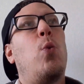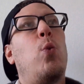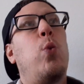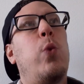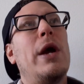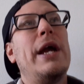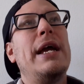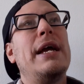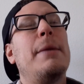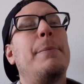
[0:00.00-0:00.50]

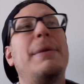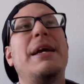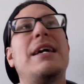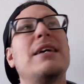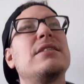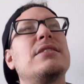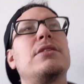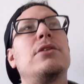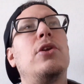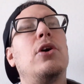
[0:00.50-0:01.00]

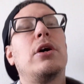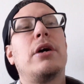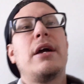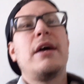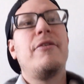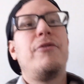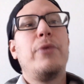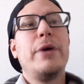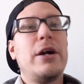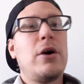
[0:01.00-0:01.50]
Because look,
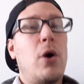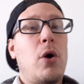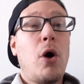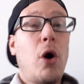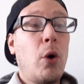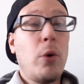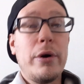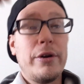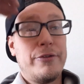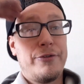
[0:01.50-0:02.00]
if we go
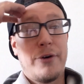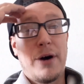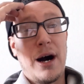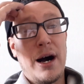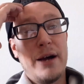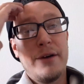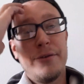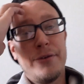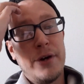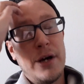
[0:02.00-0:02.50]

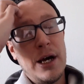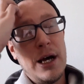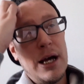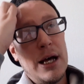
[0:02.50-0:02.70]
0-5,